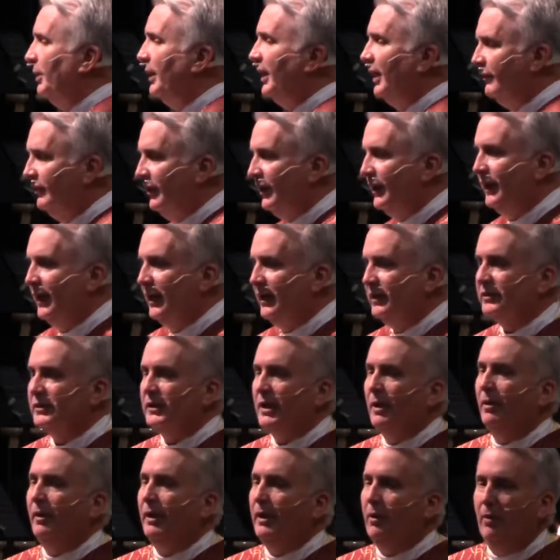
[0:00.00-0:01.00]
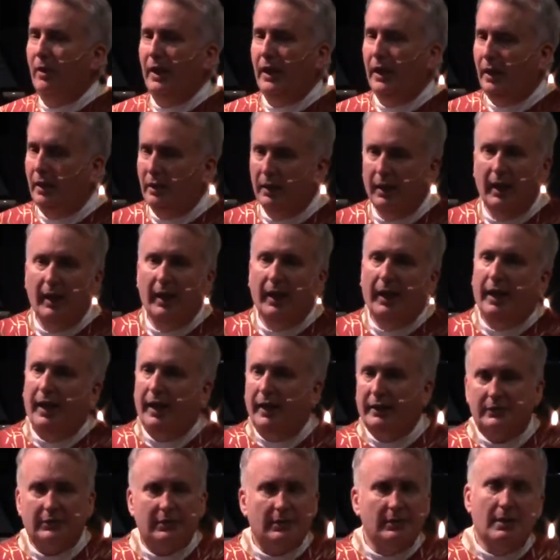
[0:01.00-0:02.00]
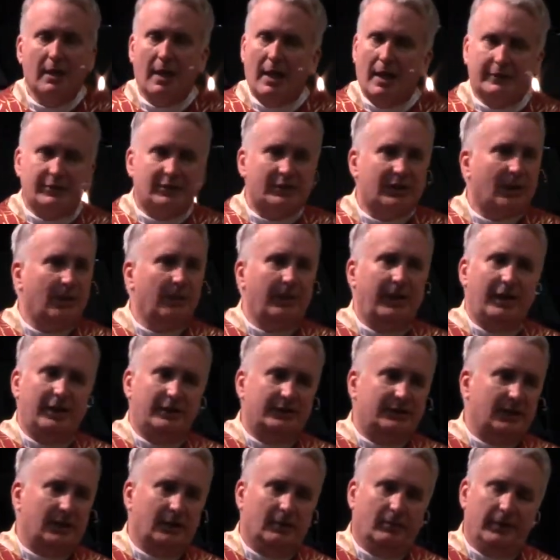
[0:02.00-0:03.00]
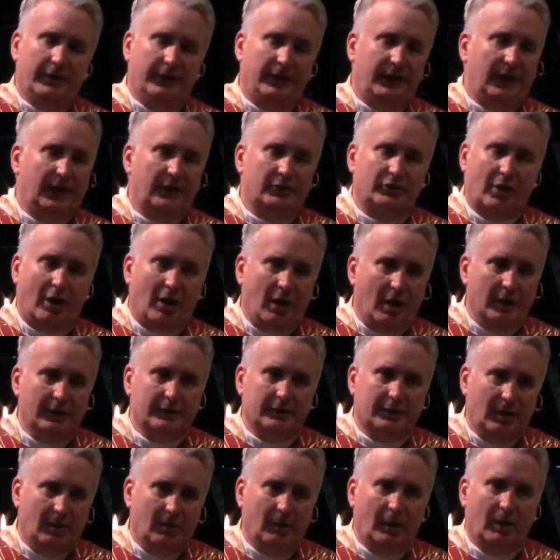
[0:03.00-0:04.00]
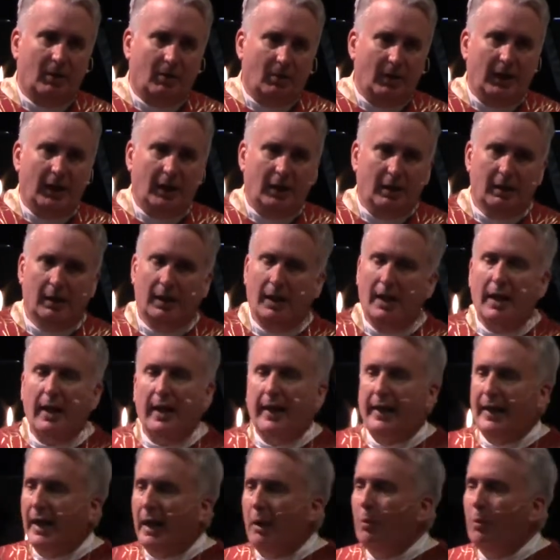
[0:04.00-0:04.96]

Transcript: when everything's going well. It's not so easy when things aren't going well. And